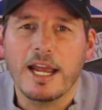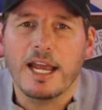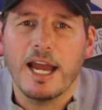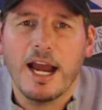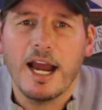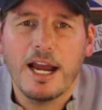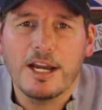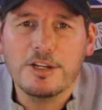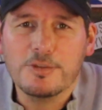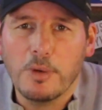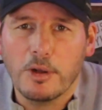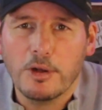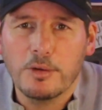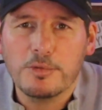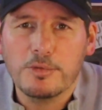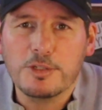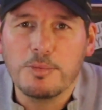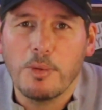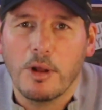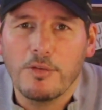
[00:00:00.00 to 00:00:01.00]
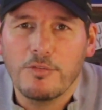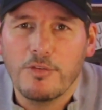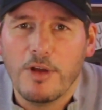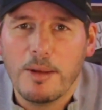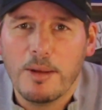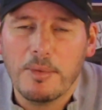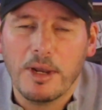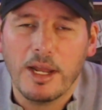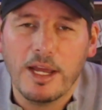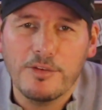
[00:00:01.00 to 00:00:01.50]
guys, welcome to Small
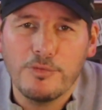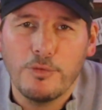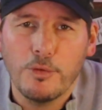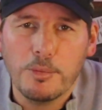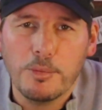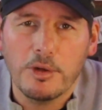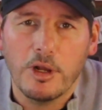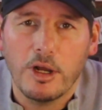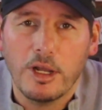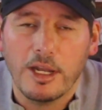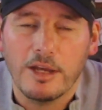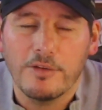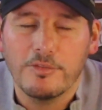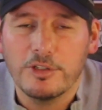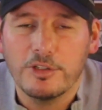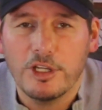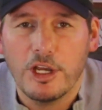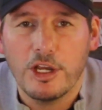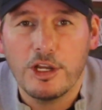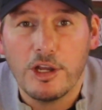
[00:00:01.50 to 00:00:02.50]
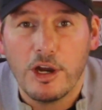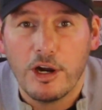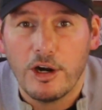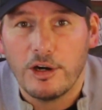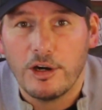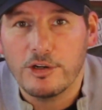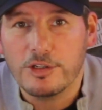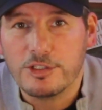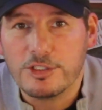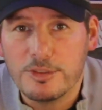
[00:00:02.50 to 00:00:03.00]
Farmer Life. Hope you're all having an
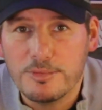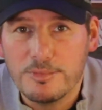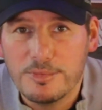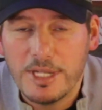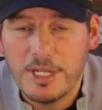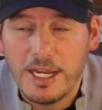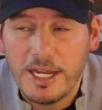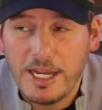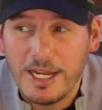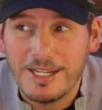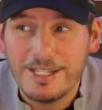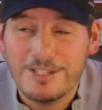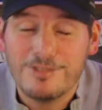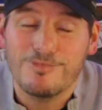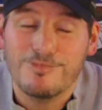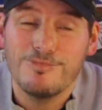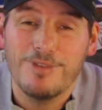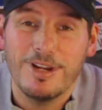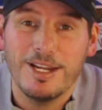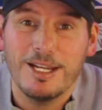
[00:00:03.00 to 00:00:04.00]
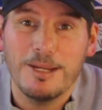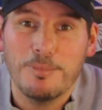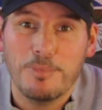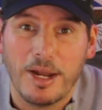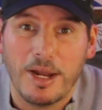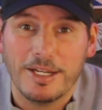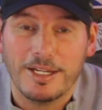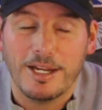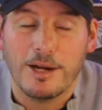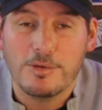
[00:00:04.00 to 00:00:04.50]
awesome day. It's really
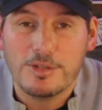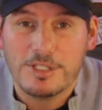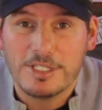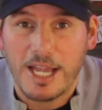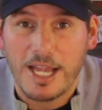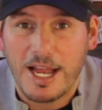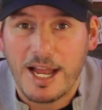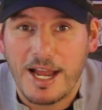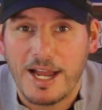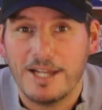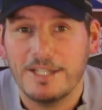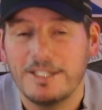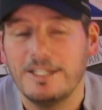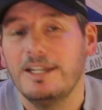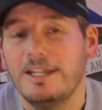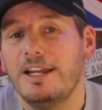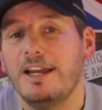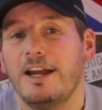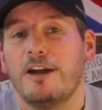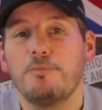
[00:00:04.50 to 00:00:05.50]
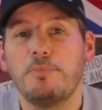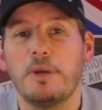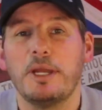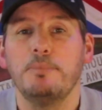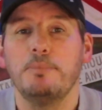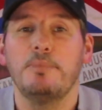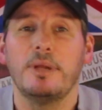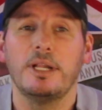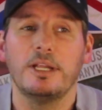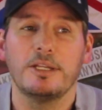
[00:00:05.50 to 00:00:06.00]
bright outside. I've
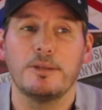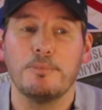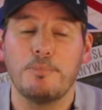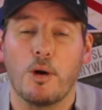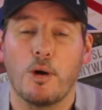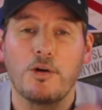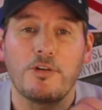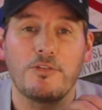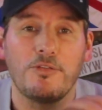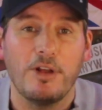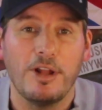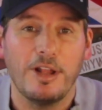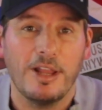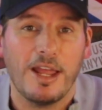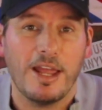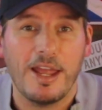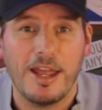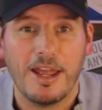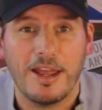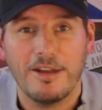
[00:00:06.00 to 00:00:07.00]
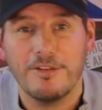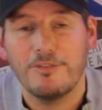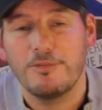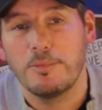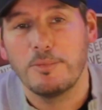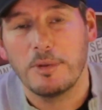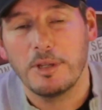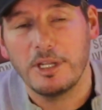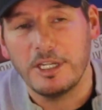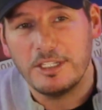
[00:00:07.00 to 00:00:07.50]
been building a bog filter for
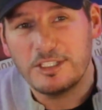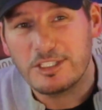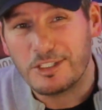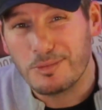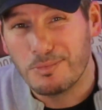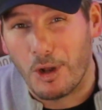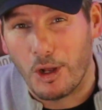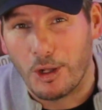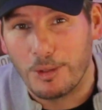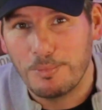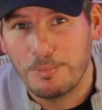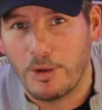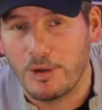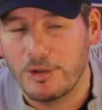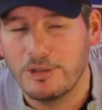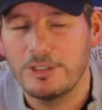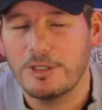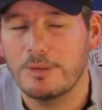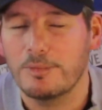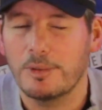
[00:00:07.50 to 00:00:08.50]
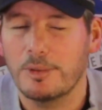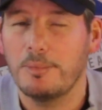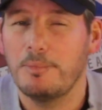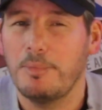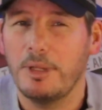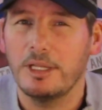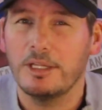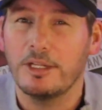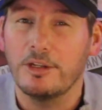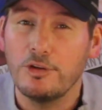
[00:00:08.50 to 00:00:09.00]
my small pond. I want to
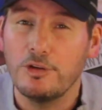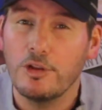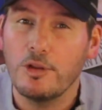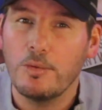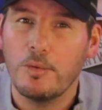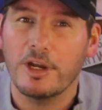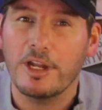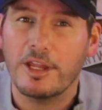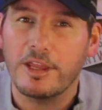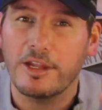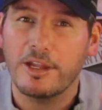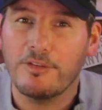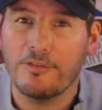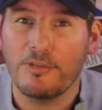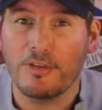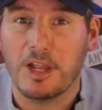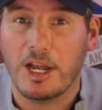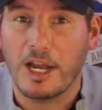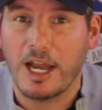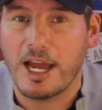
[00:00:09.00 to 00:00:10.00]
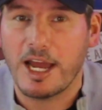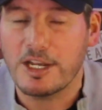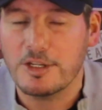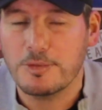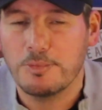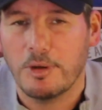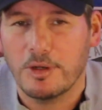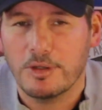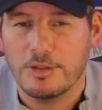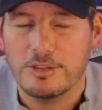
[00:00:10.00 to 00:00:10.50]
build another one, I think, for the
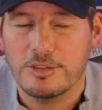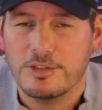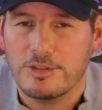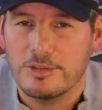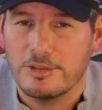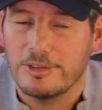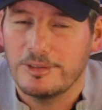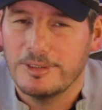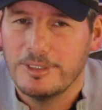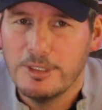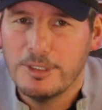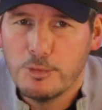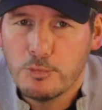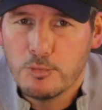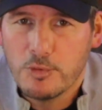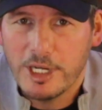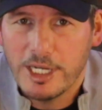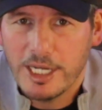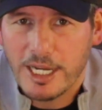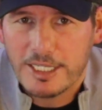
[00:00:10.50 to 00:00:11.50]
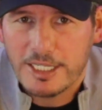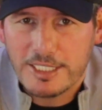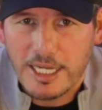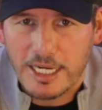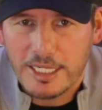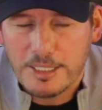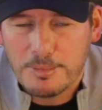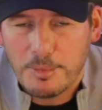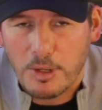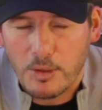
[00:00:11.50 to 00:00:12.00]
large pond, so really
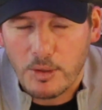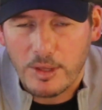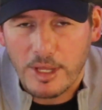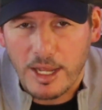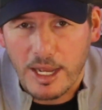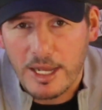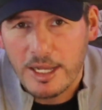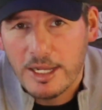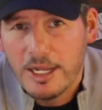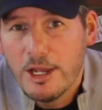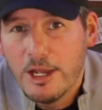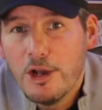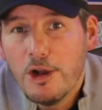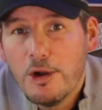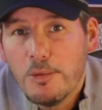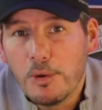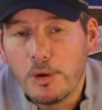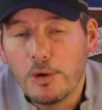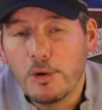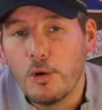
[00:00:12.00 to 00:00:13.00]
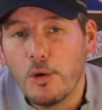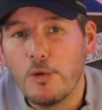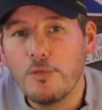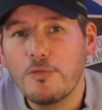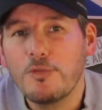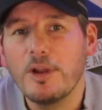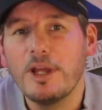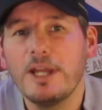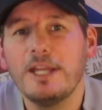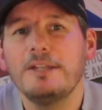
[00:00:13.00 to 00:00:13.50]
excited about that. But
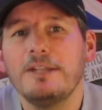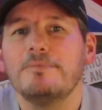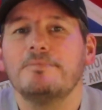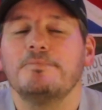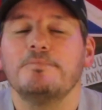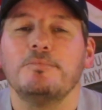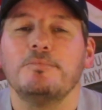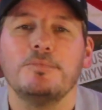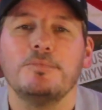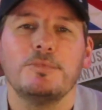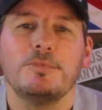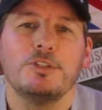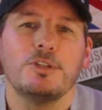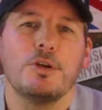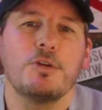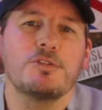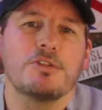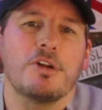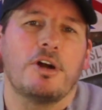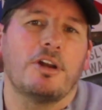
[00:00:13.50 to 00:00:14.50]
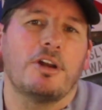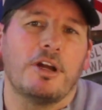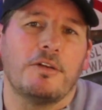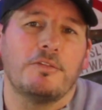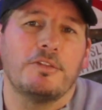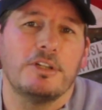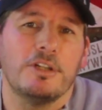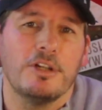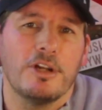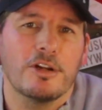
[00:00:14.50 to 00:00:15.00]
hopefully, you're all
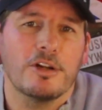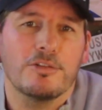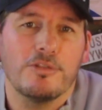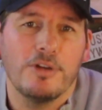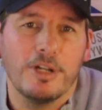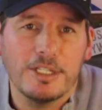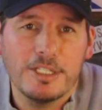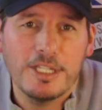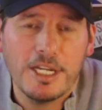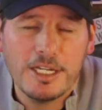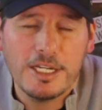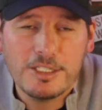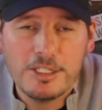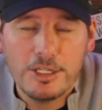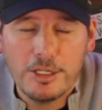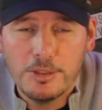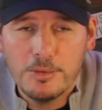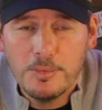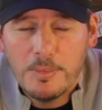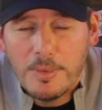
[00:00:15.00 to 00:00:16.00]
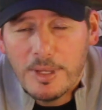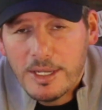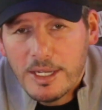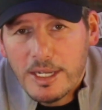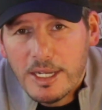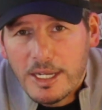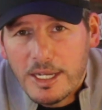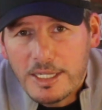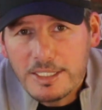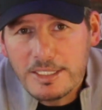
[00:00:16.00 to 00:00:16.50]
having a great day too.
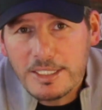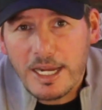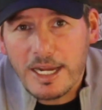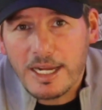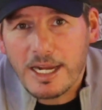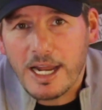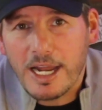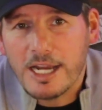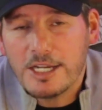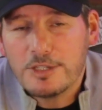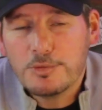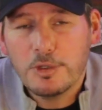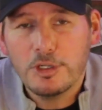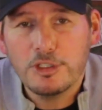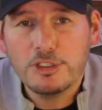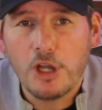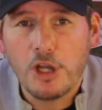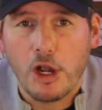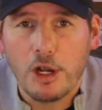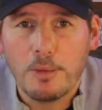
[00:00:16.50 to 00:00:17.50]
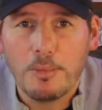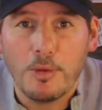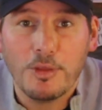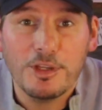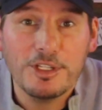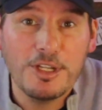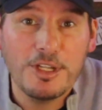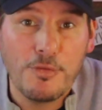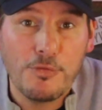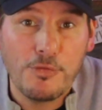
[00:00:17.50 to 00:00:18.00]
And today, guys, we're going to talk about
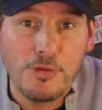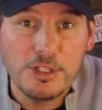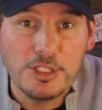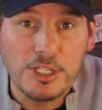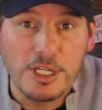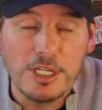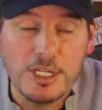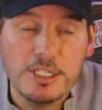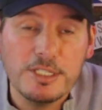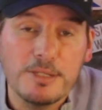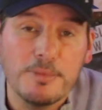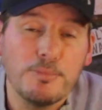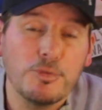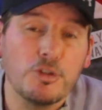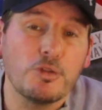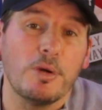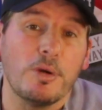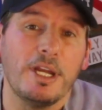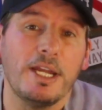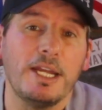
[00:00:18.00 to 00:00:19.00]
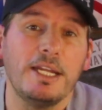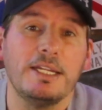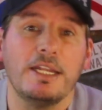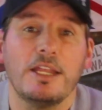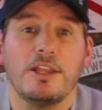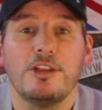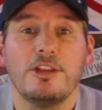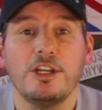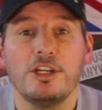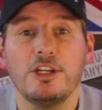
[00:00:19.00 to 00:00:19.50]
the differences between
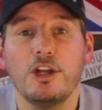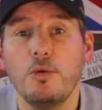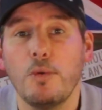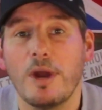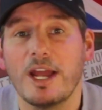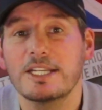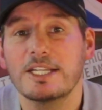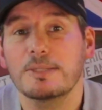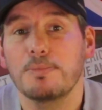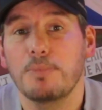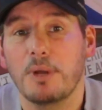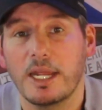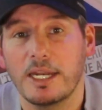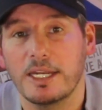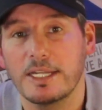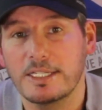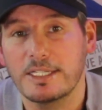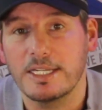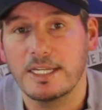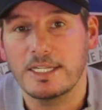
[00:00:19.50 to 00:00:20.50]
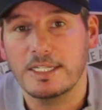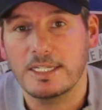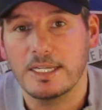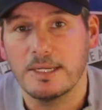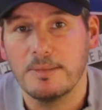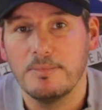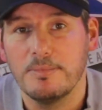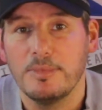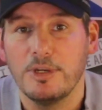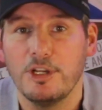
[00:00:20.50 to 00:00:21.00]
the US planning
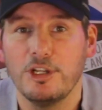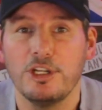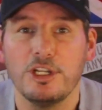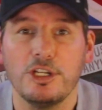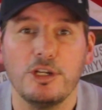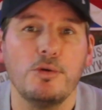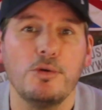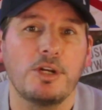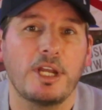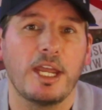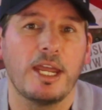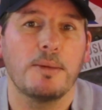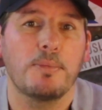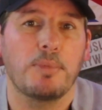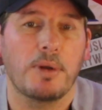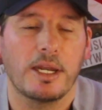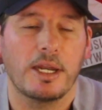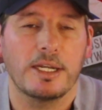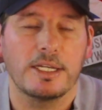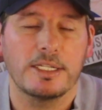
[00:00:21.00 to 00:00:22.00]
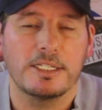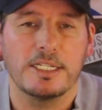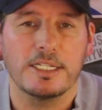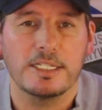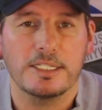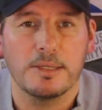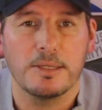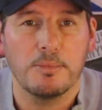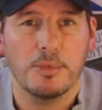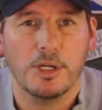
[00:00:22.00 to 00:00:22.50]
system and the UK planning
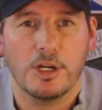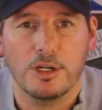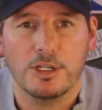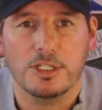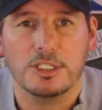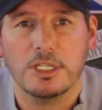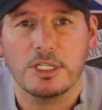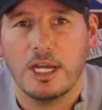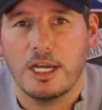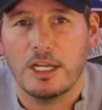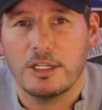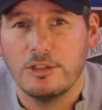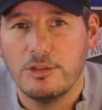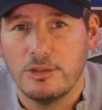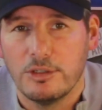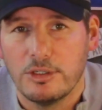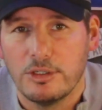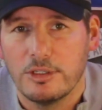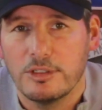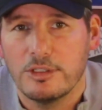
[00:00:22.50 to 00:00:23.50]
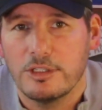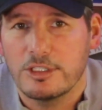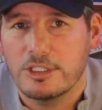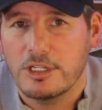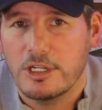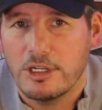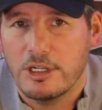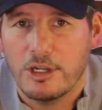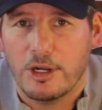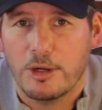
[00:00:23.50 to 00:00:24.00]
system, because I know there's a
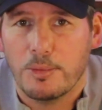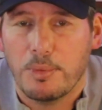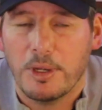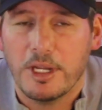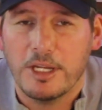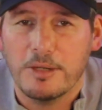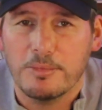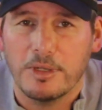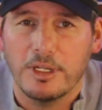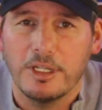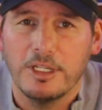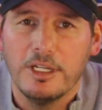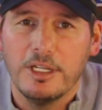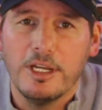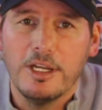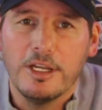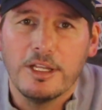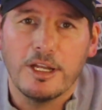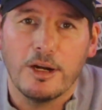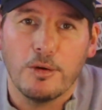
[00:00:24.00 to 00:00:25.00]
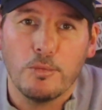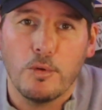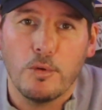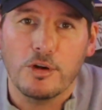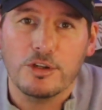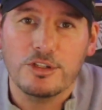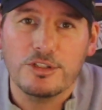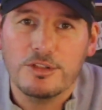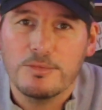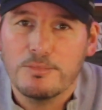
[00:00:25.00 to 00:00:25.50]
lot of people that
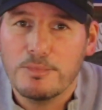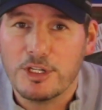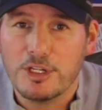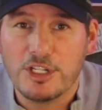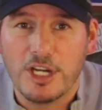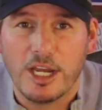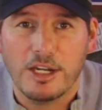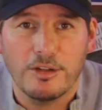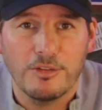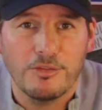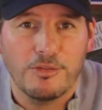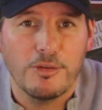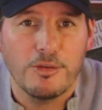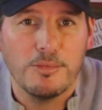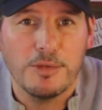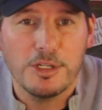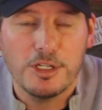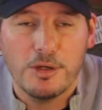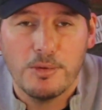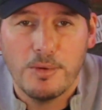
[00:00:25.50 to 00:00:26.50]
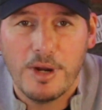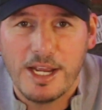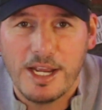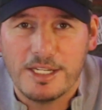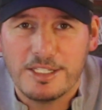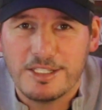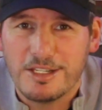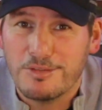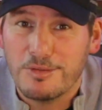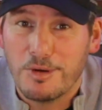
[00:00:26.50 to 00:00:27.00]
watch my channel from the
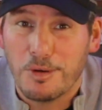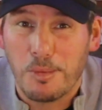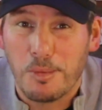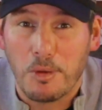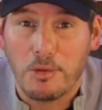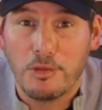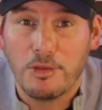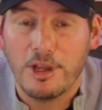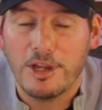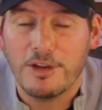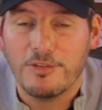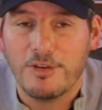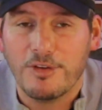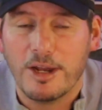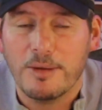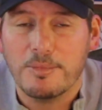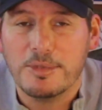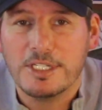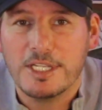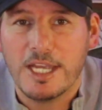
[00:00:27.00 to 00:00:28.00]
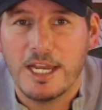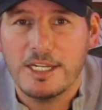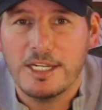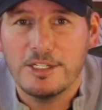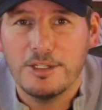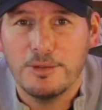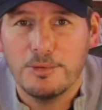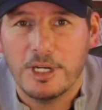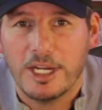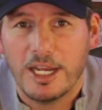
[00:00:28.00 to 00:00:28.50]
US, around about 35%
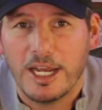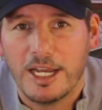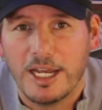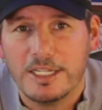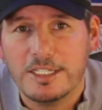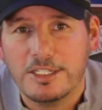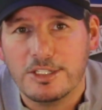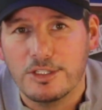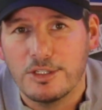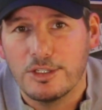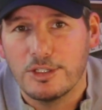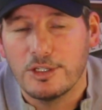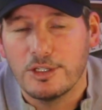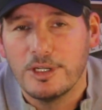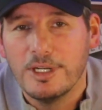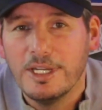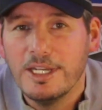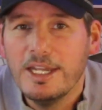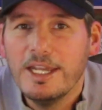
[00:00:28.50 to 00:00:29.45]
you guys, so